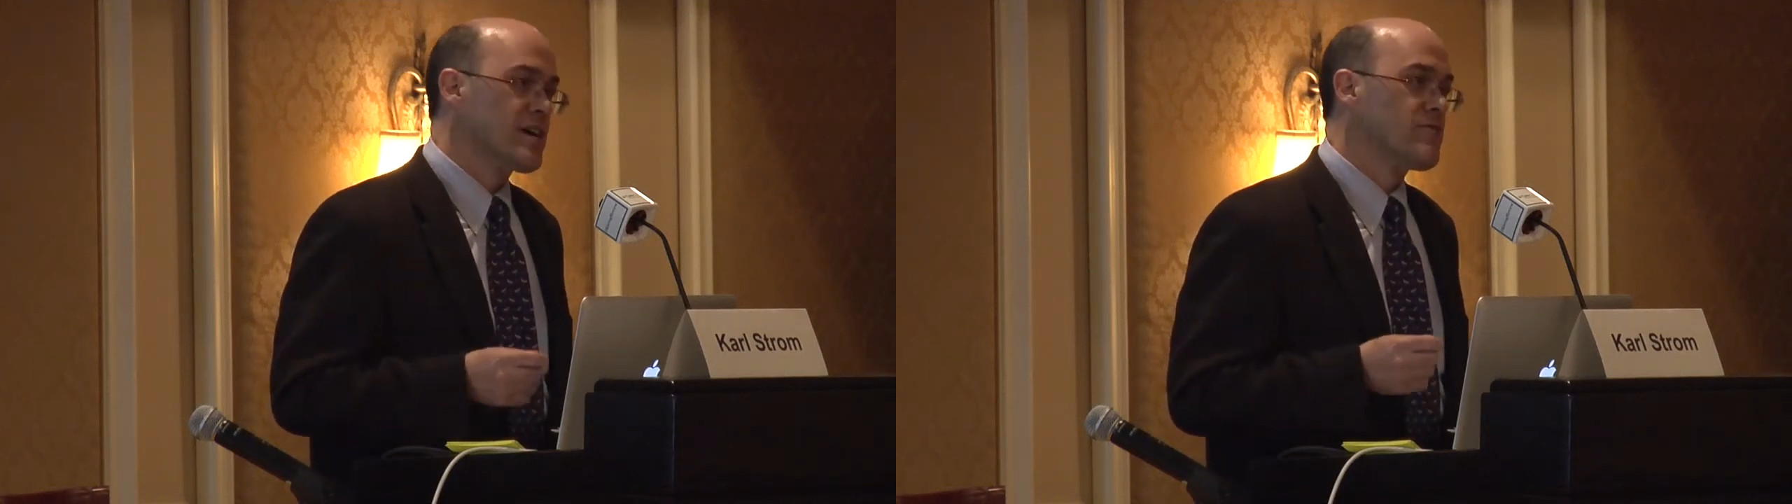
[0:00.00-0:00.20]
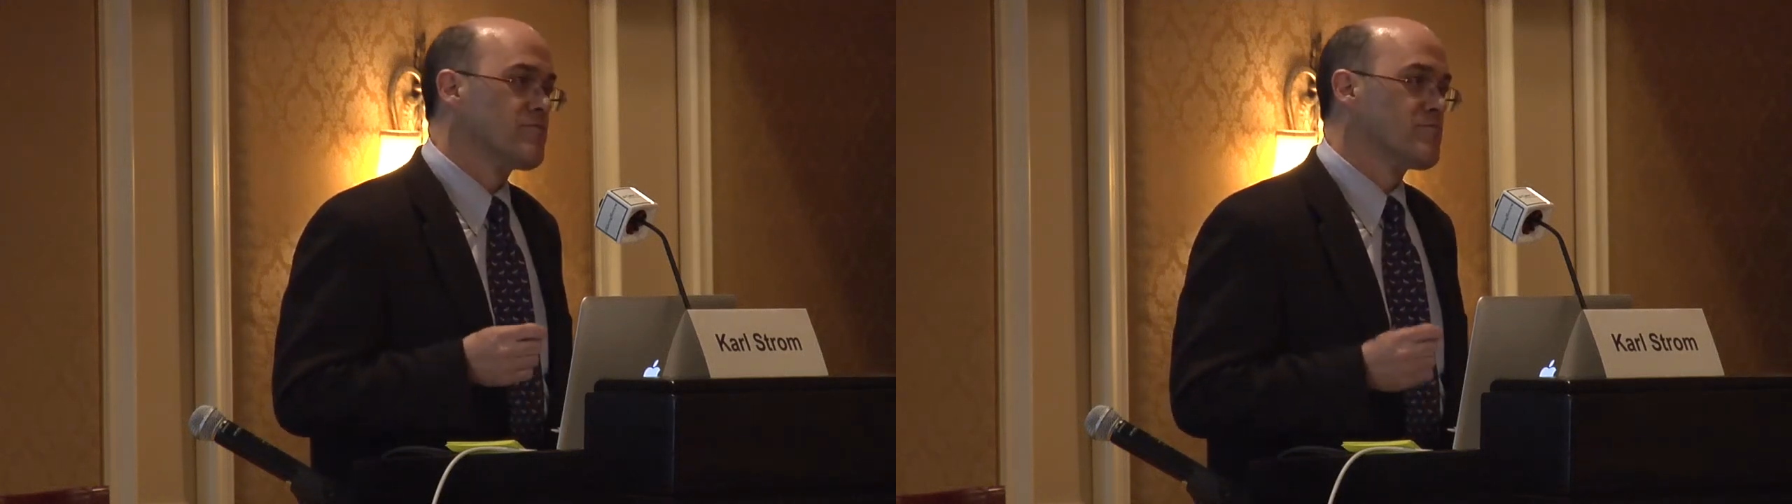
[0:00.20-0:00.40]

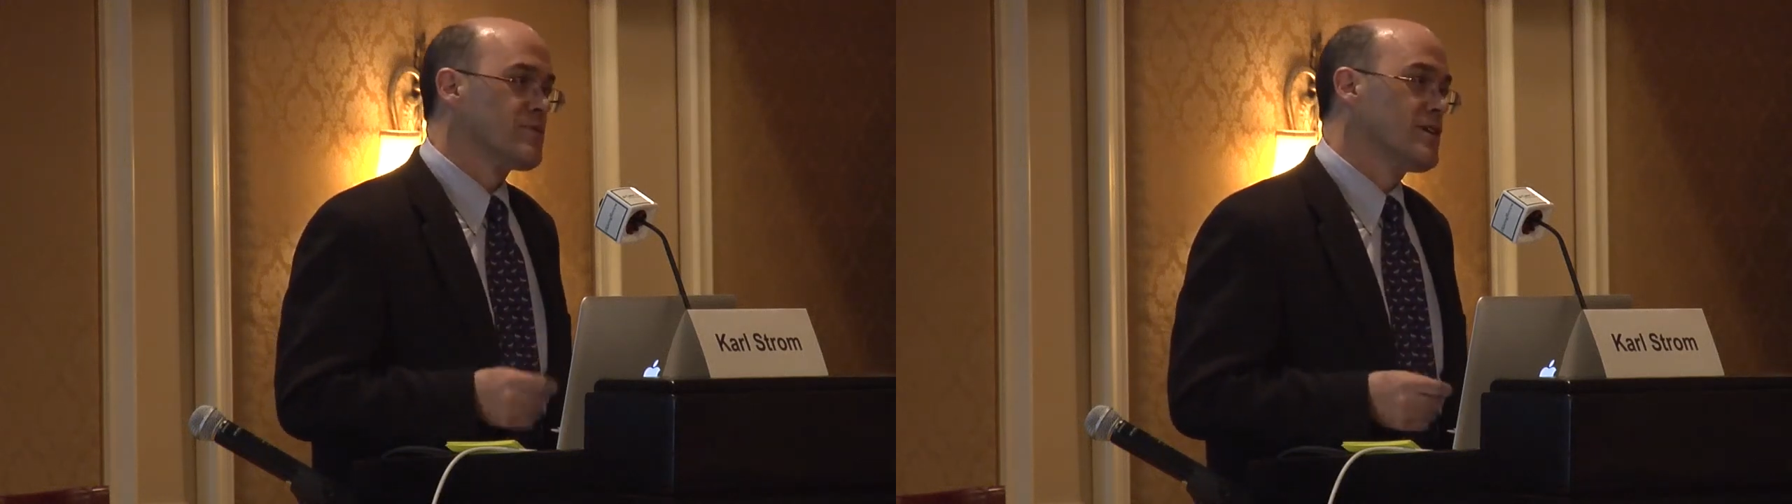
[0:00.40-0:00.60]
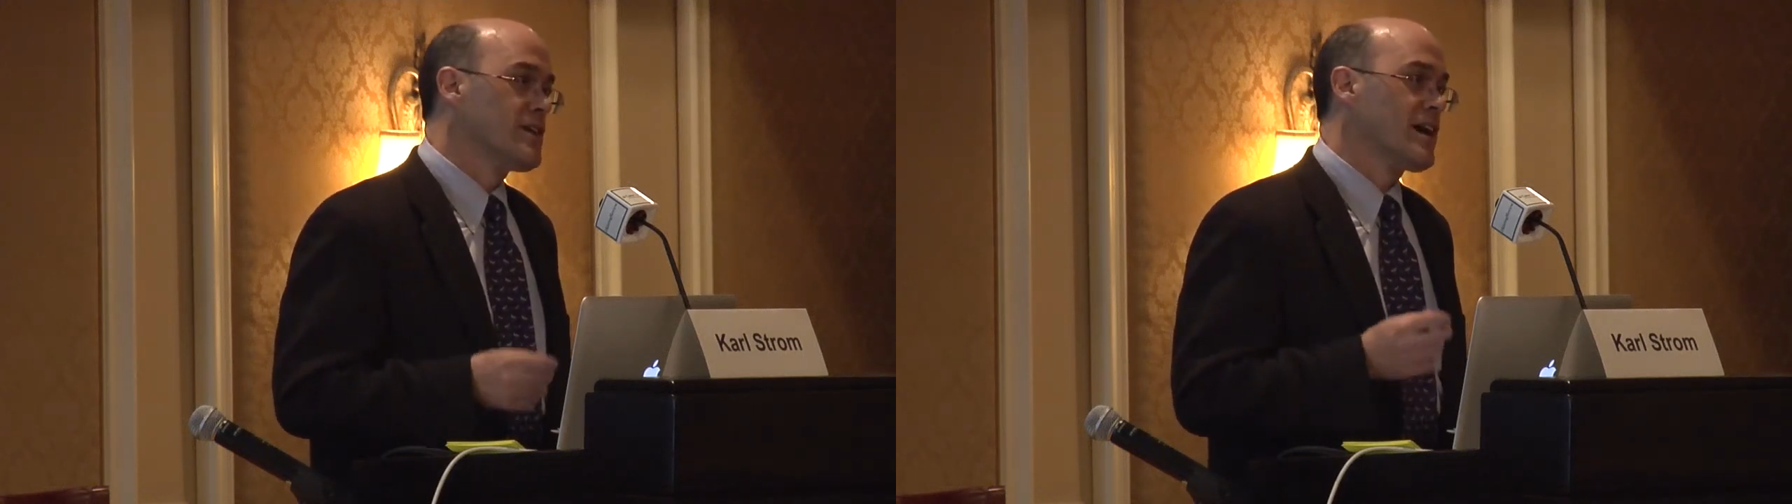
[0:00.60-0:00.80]

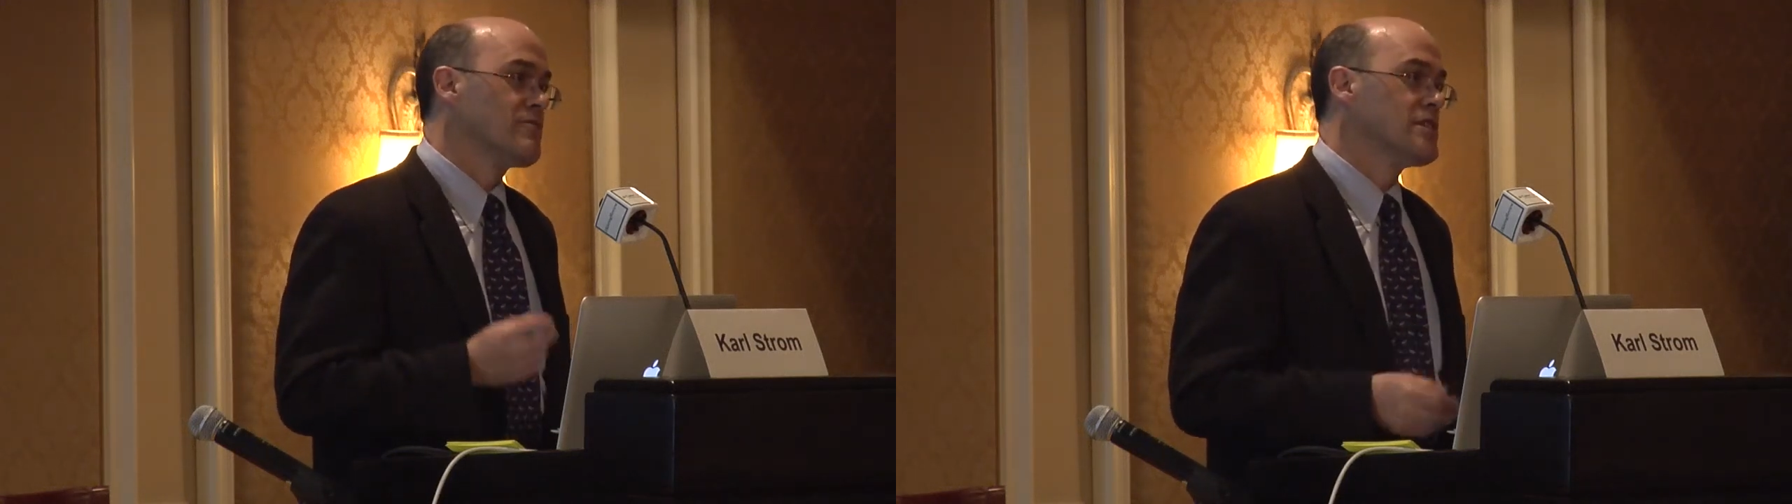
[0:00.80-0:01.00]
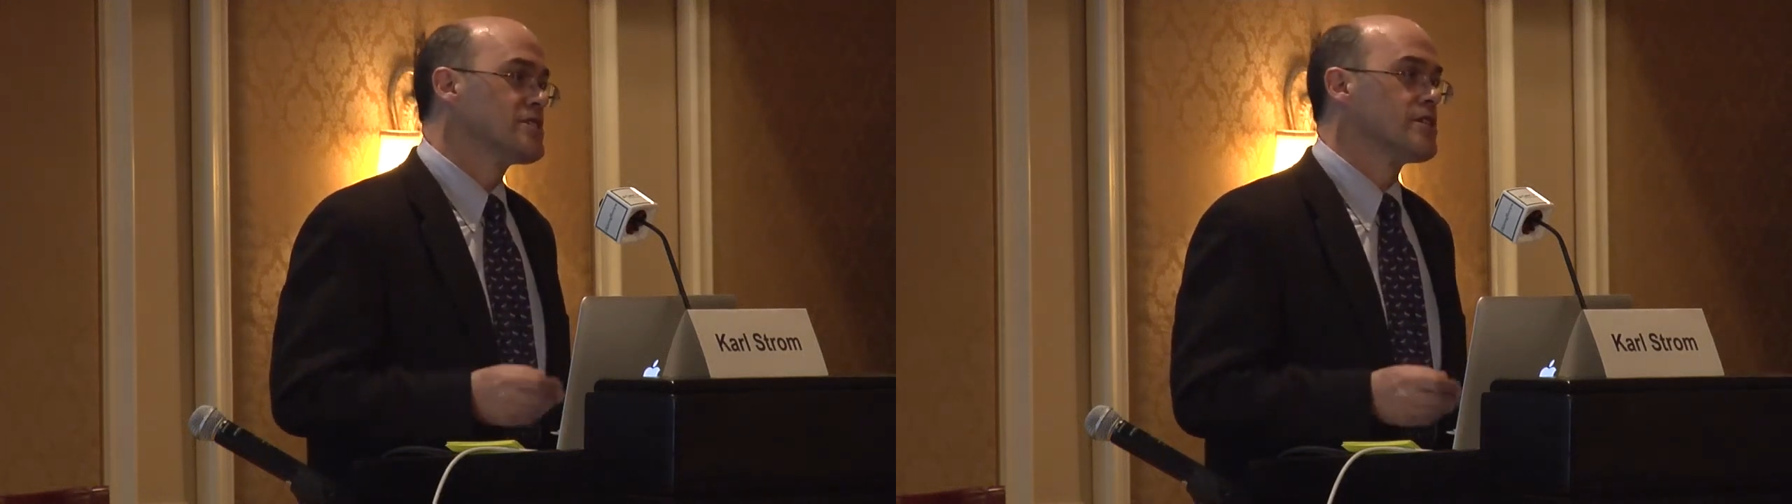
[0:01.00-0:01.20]

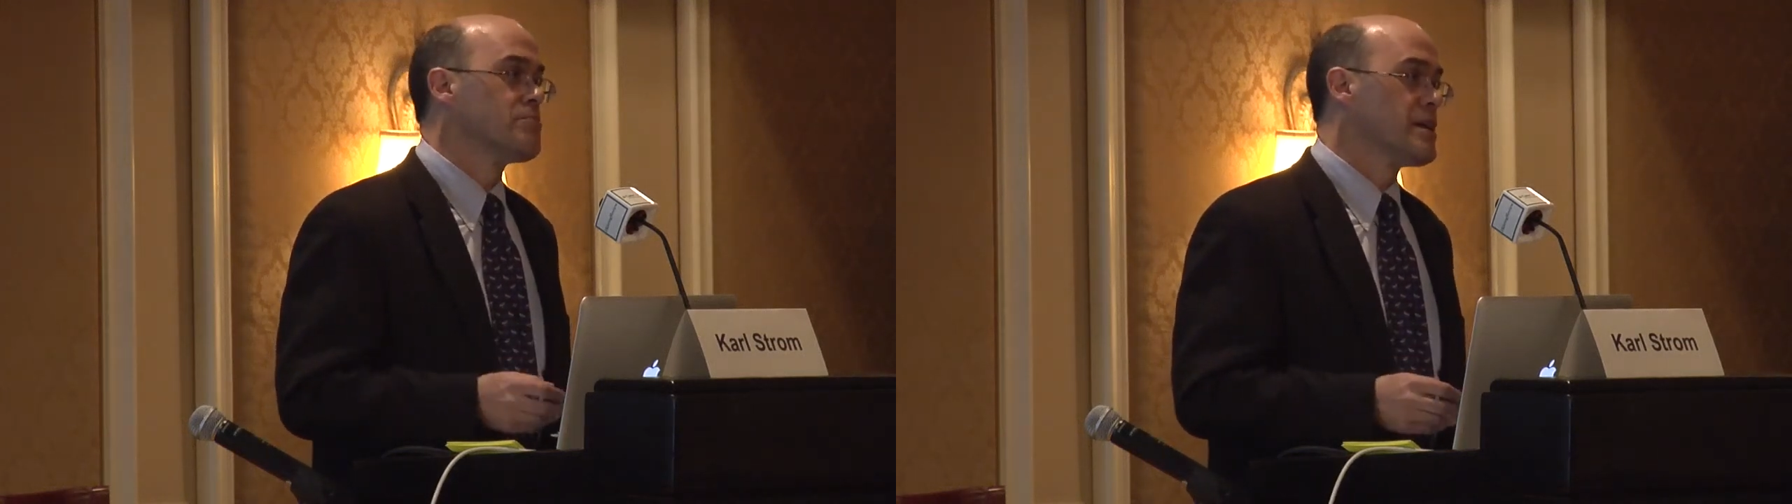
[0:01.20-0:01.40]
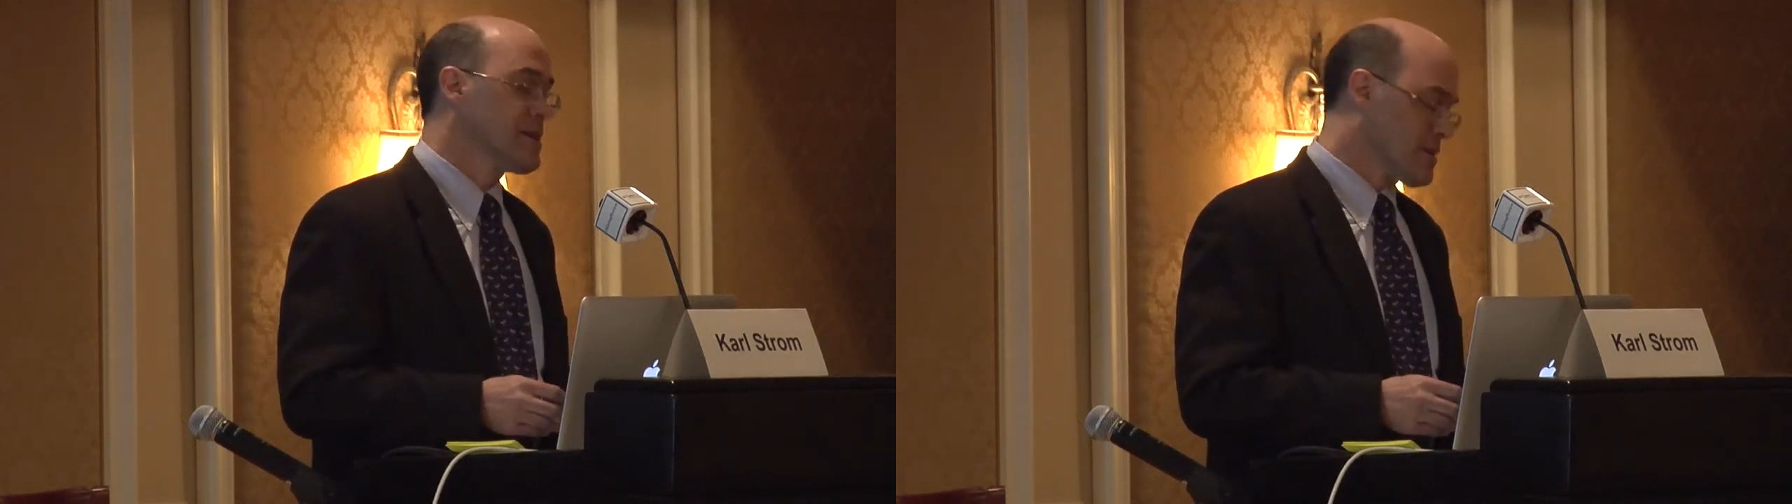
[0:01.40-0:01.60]
have these in
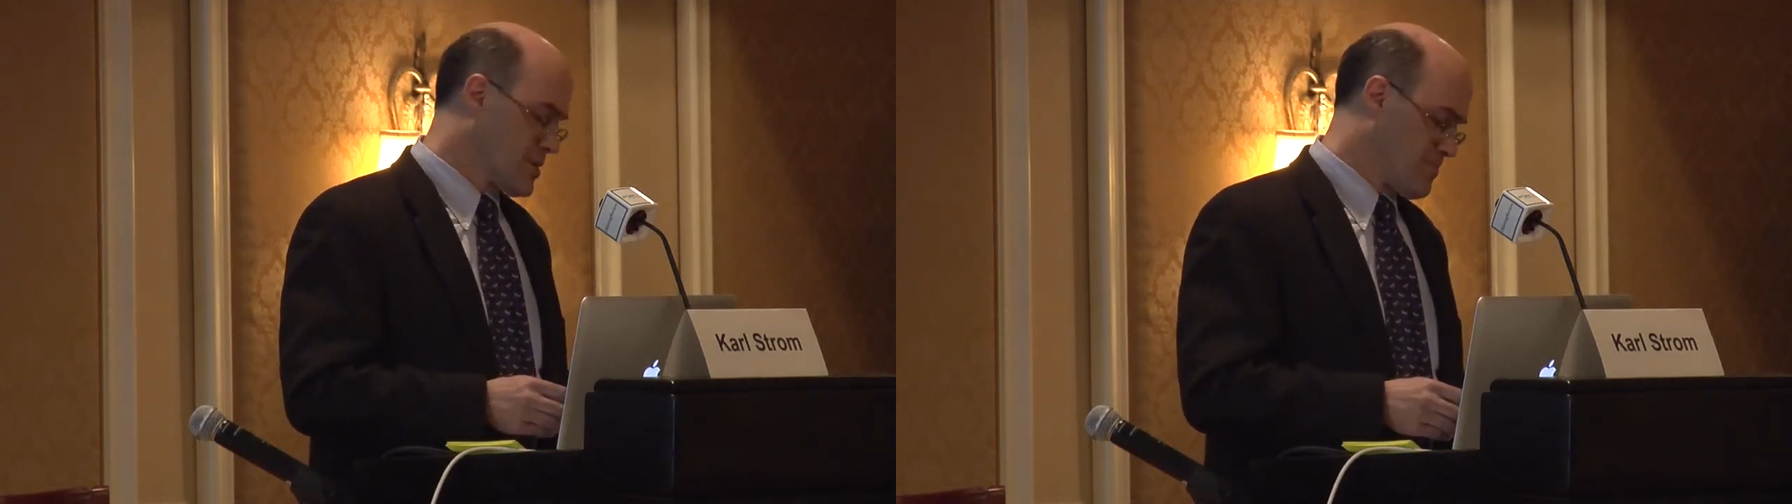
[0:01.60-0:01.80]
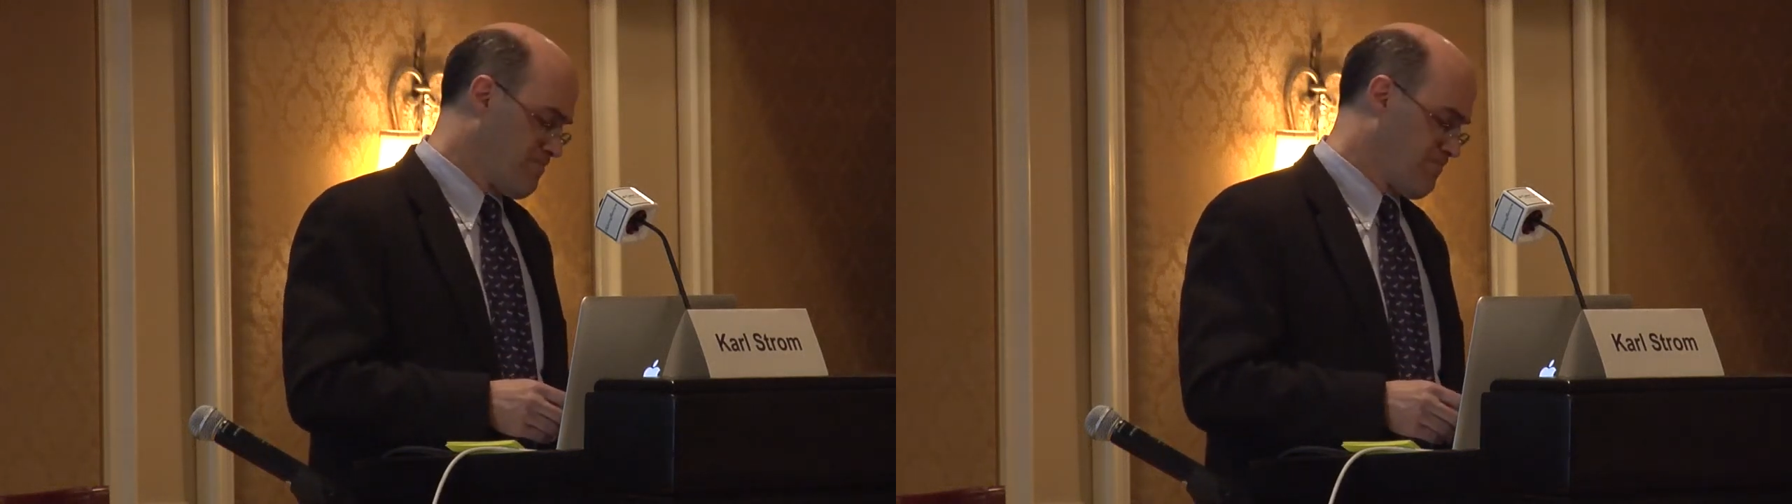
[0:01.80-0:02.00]
abundance.